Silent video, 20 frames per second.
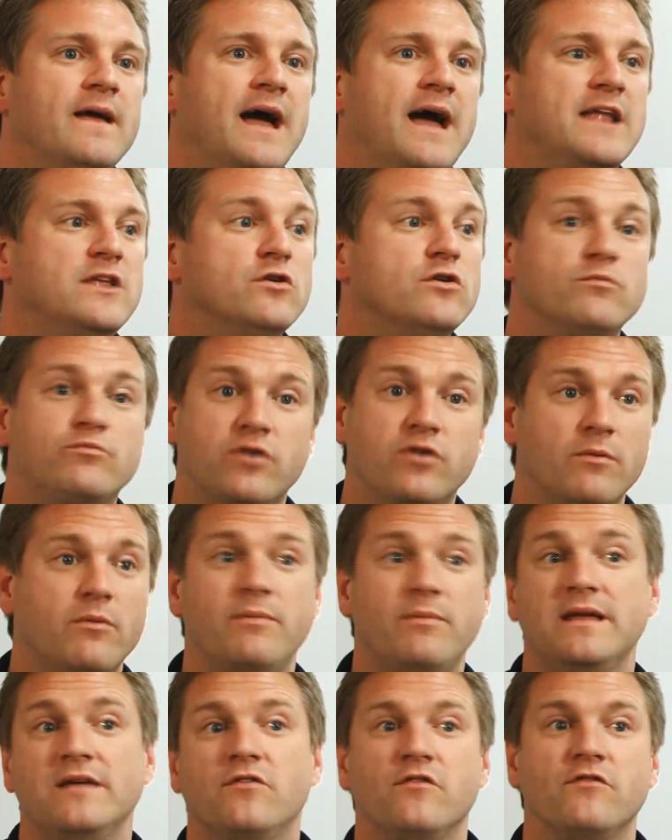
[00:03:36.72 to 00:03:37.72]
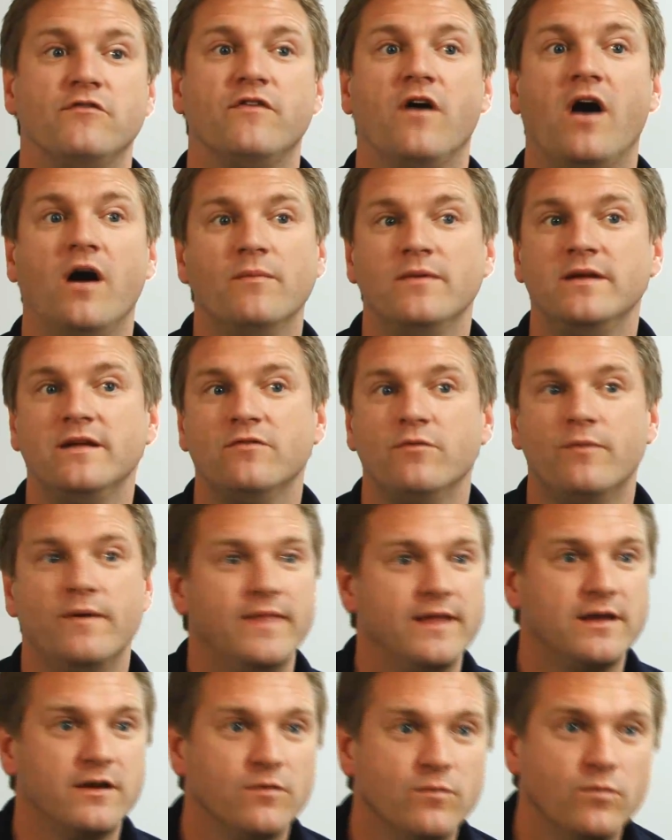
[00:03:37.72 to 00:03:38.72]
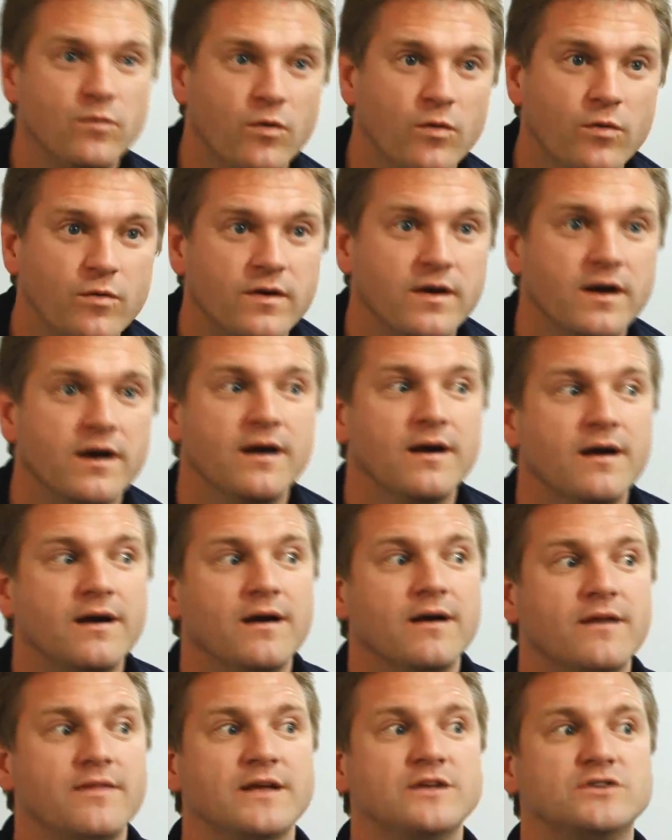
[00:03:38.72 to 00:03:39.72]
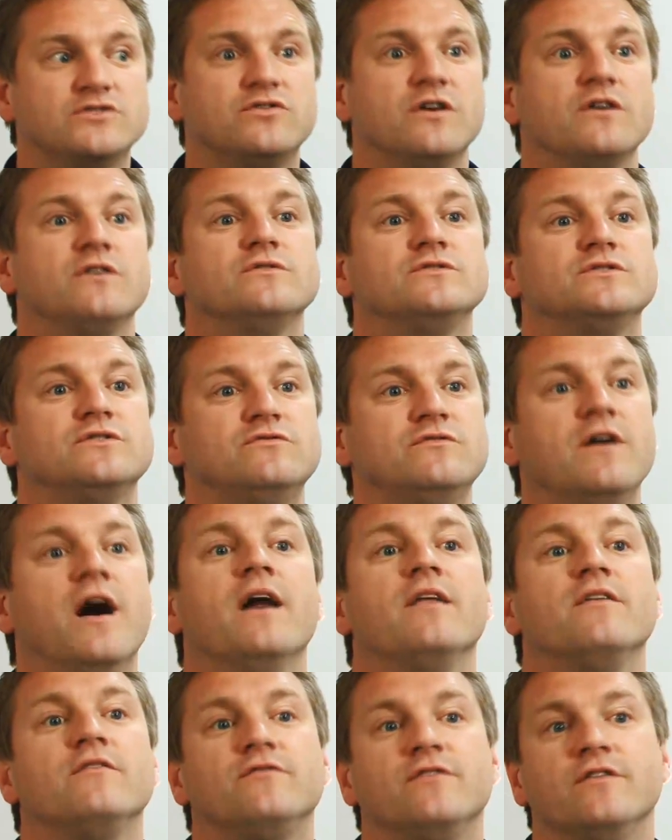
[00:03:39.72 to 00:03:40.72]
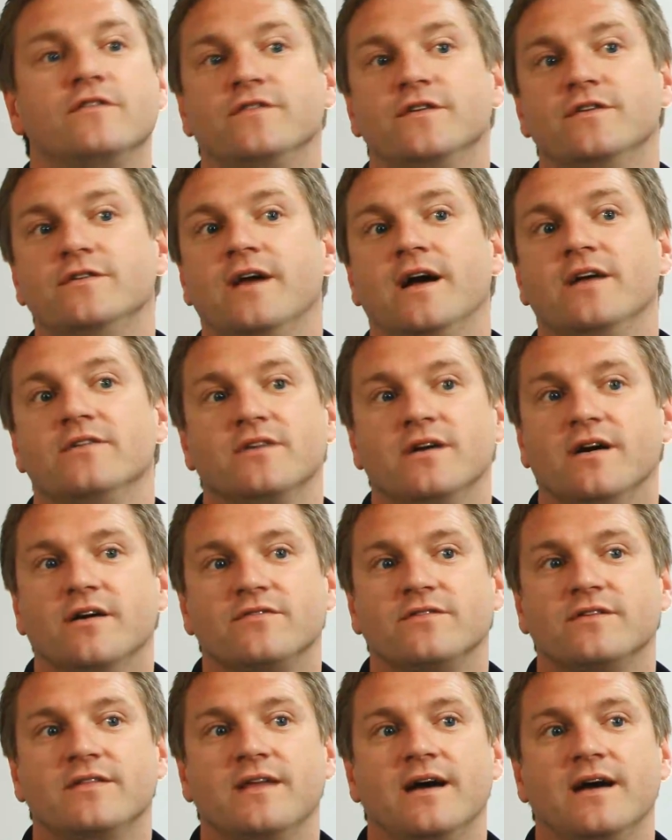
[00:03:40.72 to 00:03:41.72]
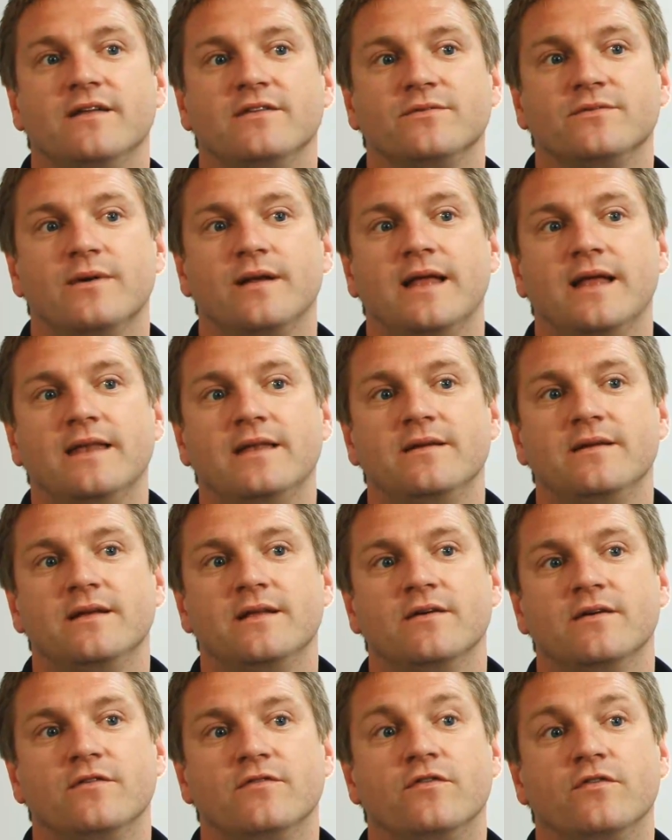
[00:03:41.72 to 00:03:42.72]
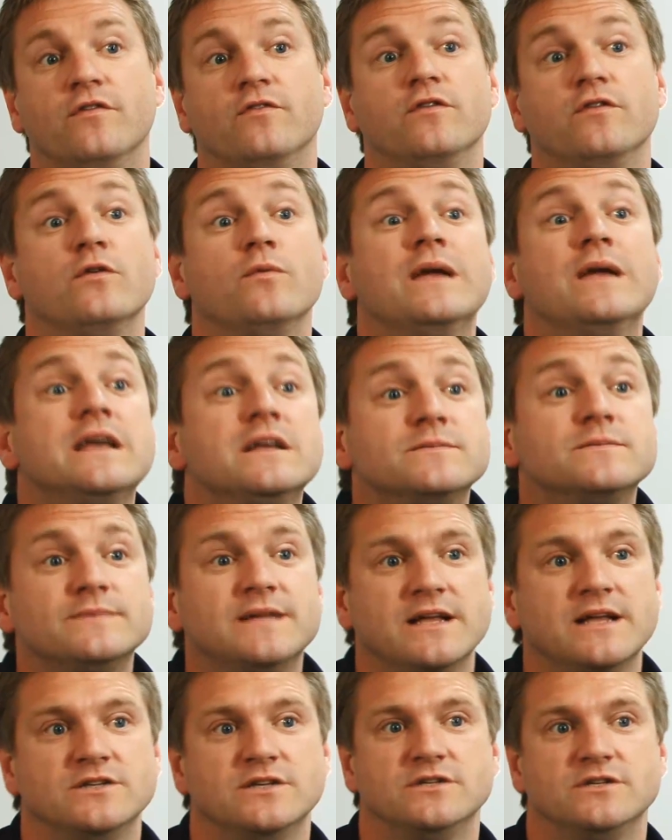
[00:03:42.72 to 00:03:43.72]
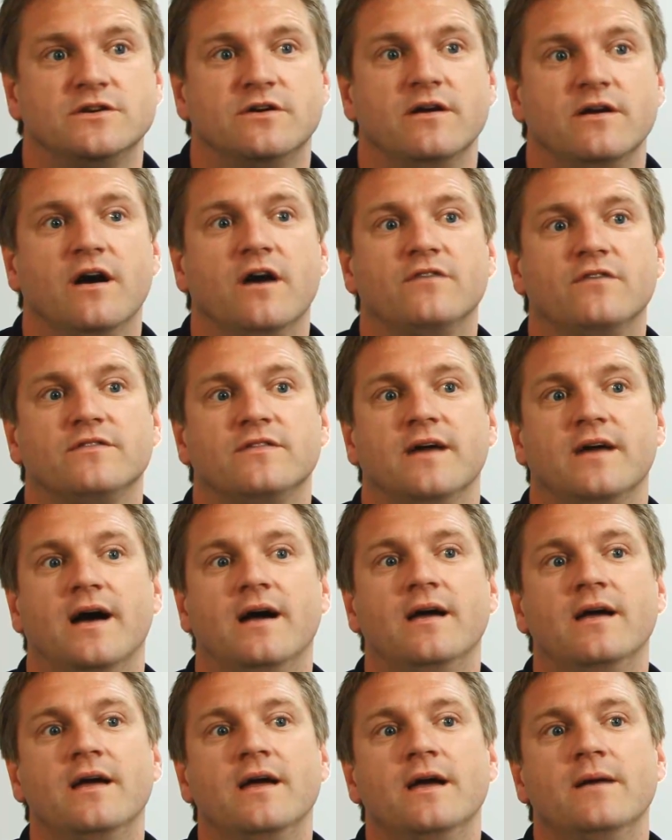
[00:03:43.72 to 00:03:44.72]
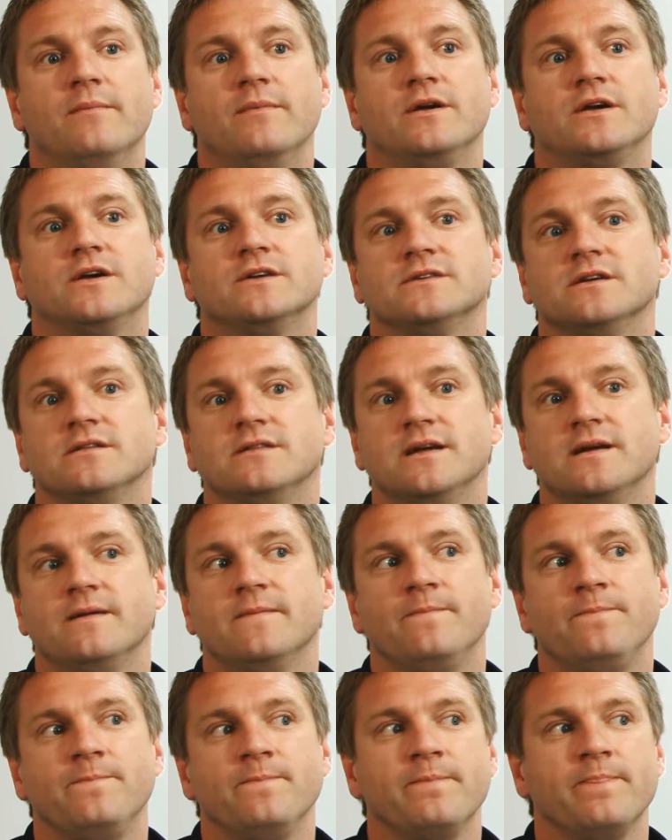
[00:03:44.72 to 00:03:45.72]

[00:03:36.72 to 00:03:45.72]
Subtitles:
And you'll probably even find, even when they can walk, they struggle to run for a few days after that as well, for a few weeks potentially, sorry, after that. Because I think